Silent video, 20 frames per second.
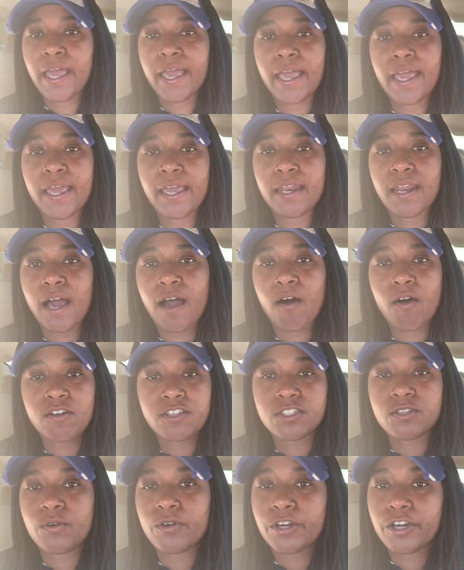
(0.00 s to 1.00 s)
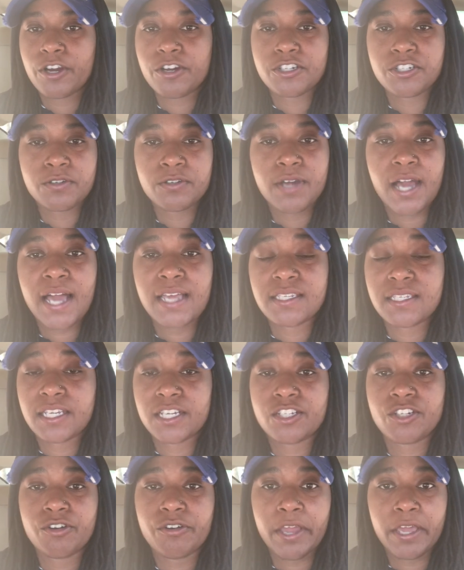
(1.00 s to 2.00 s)
And I also encourage you guys to
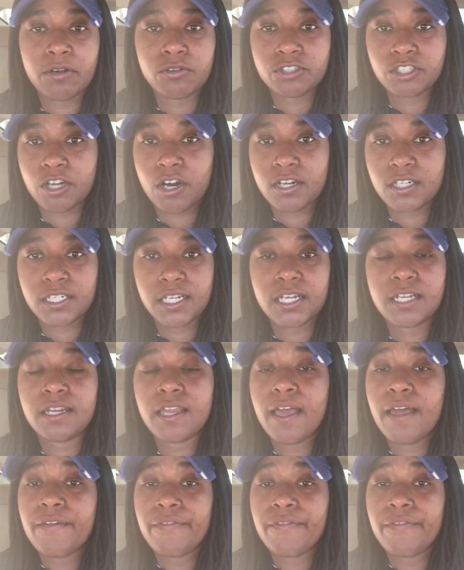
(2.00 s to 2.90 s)
get your natal chart done.